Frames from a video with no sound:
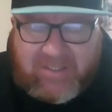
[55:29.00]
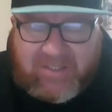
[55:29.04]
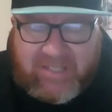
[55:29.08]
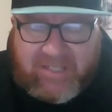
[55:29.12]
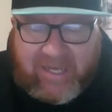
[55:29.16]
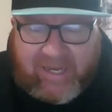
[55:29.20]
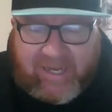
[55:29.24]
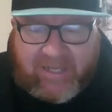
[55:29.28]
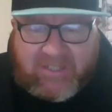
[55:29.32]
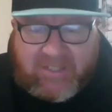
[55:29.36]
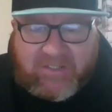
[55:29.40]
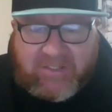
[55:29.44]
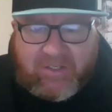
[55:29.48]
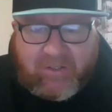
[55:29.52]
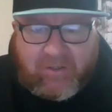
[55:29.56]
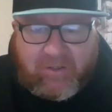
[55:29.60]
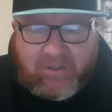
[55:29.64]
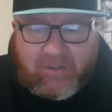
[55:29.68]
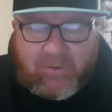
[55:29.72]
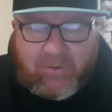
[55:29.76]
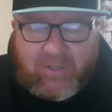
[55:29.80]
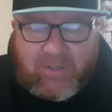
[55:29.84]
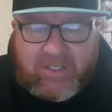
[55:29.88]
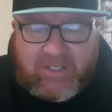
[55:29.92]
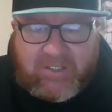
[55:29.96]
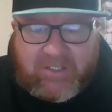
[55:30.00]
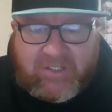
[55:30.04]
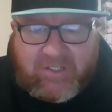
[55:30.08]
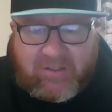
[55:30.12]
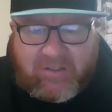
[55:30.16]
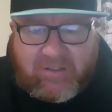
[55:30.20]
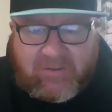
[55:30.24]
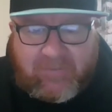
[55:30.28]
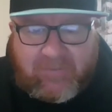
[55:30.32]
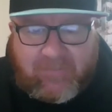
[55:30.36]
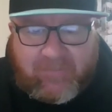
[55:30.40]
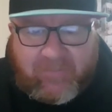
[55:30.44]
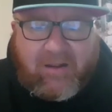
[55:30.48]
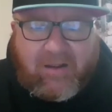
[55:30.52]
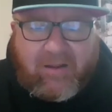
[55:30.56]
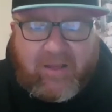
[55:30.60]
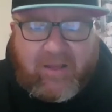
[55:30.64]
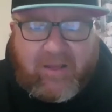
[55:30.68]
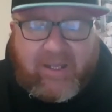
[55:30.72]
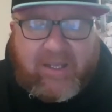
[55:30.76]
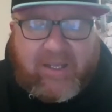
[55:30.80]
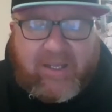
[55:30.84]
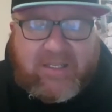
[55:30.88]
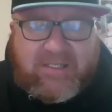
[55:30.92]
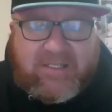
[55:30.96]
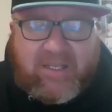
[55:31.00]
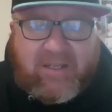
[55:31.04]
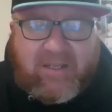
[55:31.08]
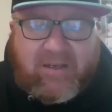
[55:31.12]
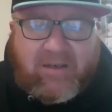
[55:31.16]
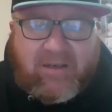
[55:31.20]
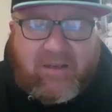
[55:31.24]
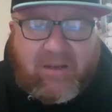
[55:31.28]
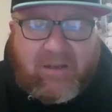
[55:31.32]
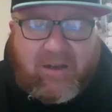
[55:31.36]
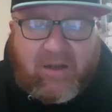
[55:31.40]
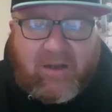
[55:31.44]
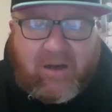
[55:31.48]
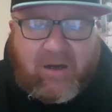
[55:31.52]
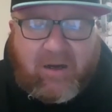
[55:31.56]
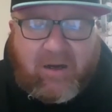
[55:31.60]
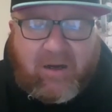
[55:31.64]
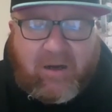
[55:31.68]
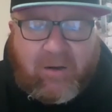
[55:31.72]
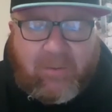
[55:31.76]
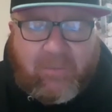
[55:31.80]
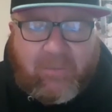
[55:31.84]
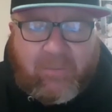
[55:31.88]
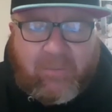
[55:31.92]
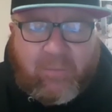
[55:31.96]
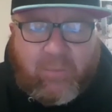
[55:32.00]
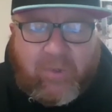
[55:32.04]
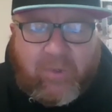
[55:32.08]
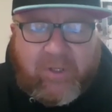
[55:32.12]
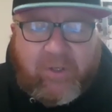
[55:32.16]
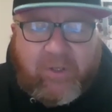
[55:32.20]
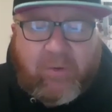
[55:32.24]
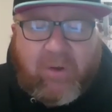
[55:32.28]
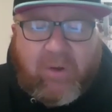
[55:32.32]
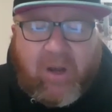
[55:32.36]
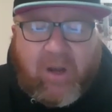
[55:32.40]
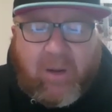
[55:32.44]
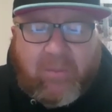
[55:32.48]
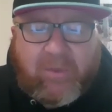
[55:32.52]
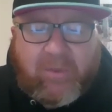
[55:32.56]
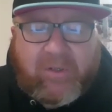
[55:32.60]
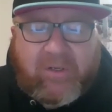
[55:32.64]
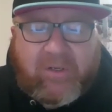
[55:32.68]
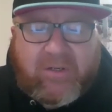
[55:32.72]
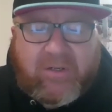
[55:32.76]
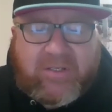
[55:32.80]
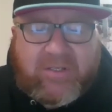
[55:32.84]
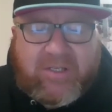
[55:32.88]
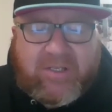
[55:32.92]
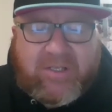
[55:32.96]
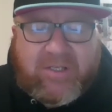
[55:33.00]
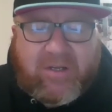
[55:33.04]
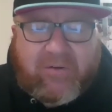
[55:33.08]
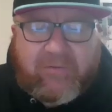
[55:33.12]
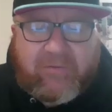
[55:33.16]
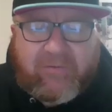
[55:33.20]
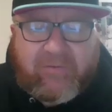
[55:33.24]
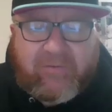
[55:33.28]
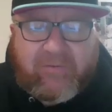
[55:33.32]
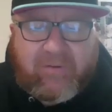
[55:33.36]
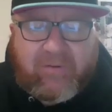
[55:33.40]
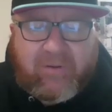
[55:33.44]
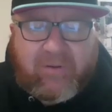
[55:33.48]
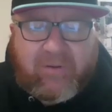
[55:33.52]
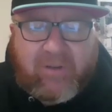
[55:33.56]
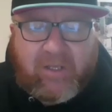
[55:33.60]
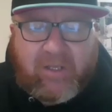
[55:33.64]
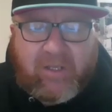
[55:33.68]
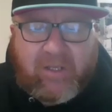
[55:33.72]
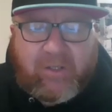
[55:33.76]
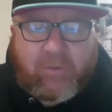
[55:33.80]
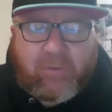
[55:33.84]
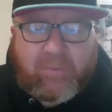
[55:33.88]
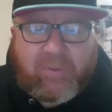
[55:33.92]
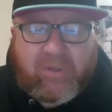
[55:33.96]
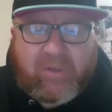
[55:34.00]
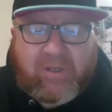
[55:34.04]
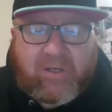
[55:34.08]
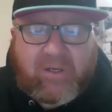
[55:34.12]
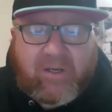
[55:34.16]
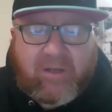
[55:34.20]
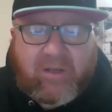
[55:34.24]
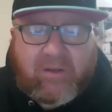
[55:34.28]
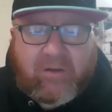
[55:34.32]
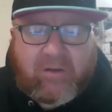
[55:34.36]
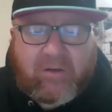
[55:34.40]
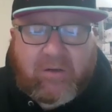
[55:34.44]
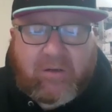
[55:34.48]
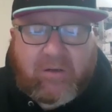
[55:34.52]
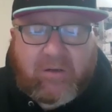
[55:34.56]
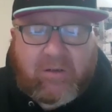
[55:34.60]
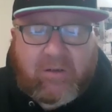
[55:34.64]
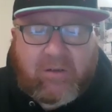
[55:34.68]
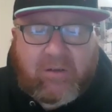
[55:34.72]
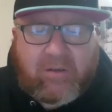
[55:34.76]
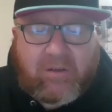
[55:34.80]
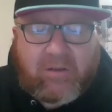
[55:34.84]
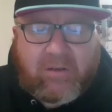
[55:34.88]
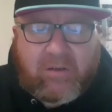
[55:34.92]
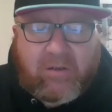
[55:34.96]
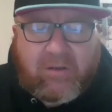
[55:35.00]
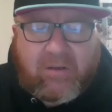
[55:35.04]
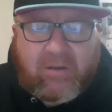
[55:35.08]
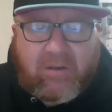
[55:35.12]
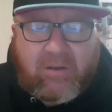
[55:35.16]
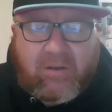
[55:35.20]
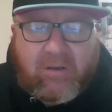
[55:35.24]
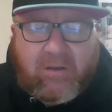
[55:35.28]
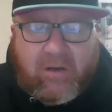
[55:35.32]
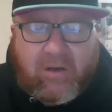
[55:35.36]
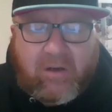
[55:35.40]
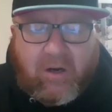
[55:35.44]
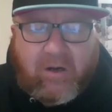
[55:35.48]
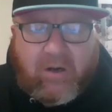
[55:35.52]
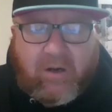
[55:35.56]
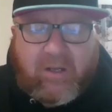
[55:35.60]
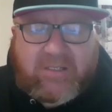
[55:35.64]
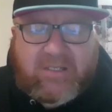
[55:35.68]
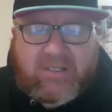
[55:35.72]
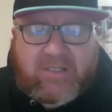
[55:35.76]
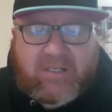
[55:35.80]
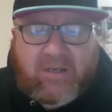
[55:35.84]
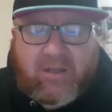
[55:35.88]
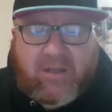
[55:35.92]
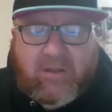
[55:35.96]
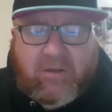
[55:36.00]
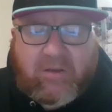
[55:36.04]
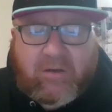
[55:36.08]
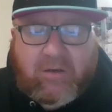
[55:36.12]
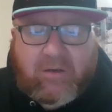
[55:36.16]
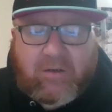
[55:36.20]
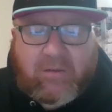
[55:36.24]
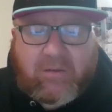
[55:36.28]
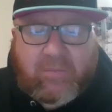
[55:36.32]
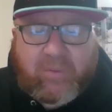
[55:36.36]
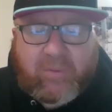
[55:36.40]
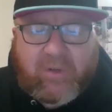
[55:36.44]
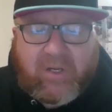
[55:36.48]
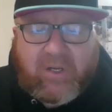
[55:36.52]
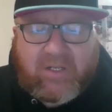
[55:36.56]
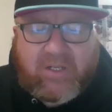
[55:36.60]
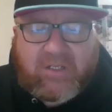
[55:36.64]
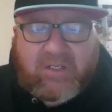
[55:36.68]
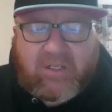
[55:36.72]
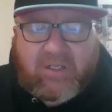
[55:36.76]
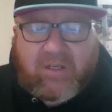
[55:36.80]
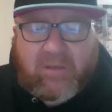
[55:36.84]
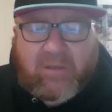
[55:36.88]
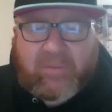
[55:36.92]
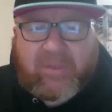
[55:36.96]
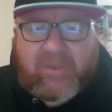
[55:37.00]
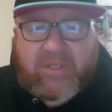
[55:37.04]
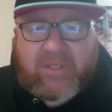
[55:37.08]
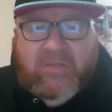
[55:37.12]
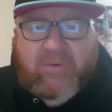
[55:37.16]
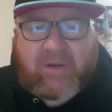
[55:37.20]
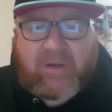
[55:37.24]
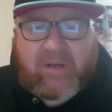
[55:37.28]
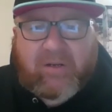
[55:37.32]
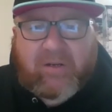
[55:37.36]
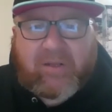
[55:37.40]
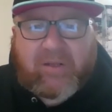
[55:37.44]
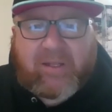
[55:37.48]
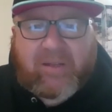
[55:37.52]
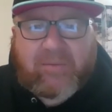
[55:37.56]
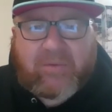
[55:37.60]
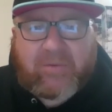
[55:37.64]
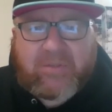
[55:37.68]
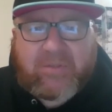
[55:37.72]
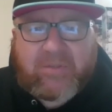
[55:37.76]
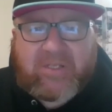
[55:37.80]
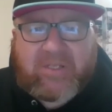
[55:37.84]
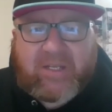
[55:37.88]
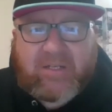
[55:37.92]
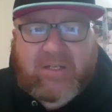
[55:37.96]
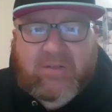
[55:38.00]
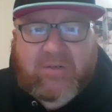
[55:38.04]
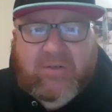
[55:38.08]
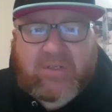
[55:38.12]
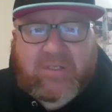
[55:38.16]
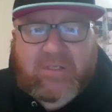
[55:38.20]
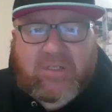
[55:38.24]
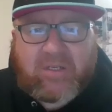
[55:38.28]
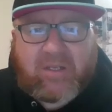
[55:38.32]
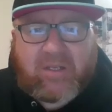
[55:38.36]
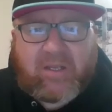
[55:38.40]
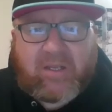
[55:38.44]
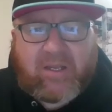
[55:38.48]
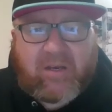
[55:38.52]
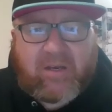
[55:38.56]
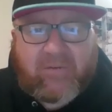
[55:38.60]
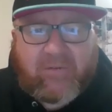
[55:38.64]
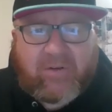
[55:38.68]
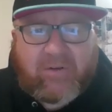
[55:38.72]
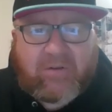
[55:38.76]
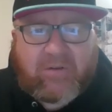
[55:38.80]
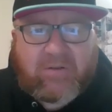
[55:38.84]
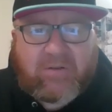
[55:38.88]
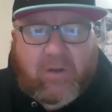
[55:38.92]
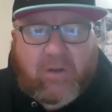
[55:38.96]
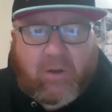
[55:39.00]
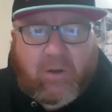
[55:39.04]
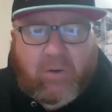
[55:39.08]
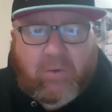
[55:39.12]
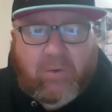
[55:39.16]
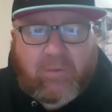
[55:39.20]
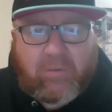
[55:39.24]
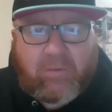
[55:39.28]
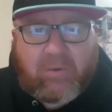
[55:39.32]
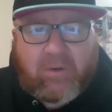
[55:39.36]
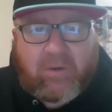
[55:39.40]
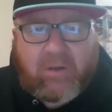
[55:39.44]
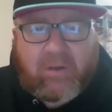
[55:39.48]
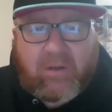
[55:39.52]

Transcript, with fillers: to answer your question, like I said, um, when you humble yourself and you put other artists and other production companies, record labels' interests ahead of your own,